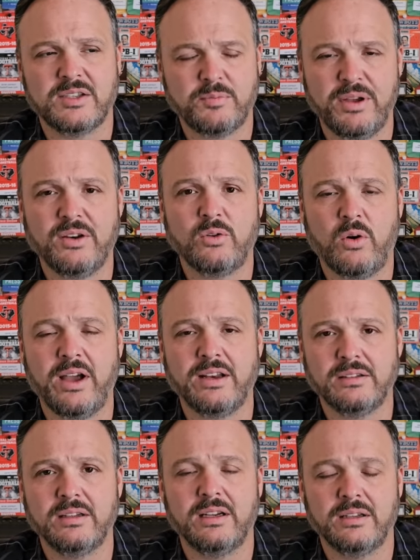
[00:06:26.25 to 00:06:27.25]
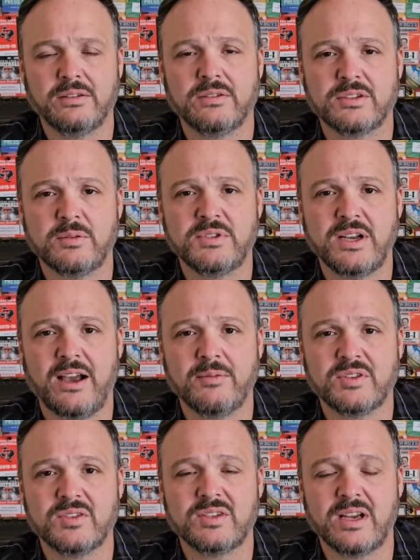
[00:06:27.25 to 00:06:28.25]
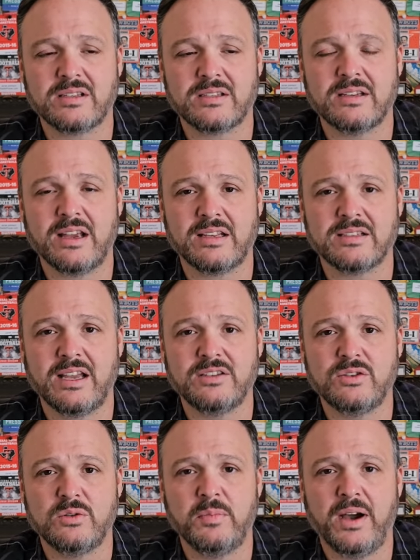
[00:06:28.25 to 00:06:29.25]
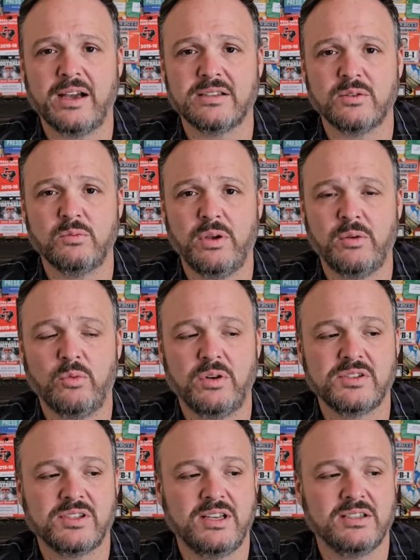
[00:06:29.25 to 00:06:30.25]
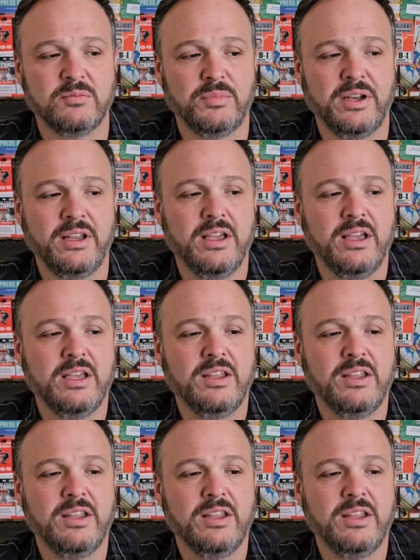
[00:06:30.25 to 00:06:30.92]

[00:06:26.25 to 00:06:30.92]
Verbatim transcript: It's been quite some time since Texas Tech has had two byes in one season, but